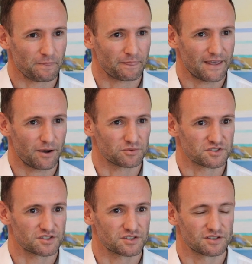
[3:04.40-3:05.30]
that
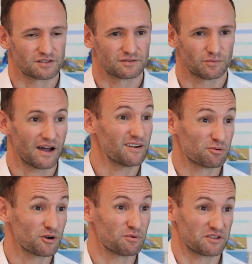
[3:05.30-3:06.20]
was one,
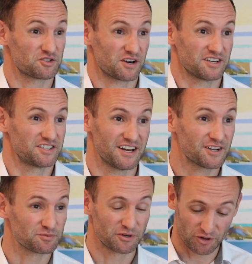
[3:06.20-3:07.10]
approved by the structural engineer,
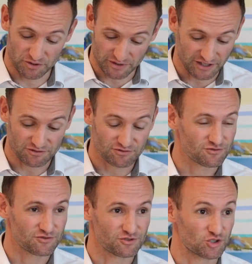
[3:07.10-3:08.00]
because we're not doing it
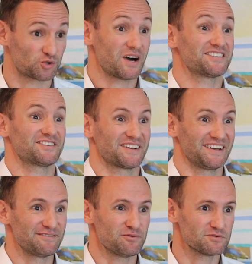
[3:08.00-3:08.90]
in drastic
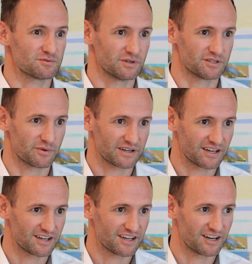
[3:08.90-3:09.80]
levels, we're doing
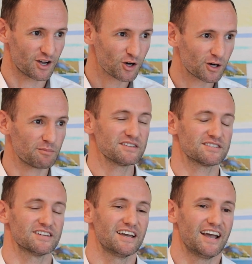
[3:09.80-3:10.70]
it in
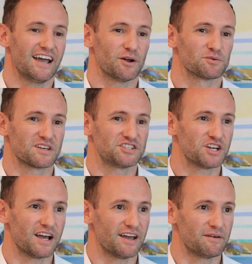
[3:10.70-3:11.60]
increments, and it was
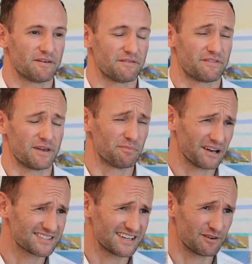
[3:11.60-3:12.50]
the
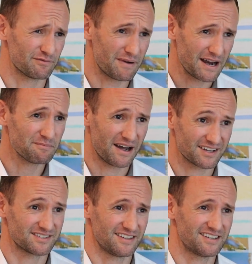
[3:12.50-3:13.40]
ability of
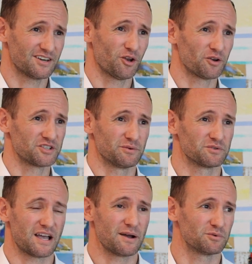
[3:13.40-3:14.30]
Mainmark's and their technology
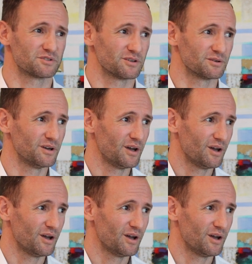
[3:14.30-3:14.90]
was able to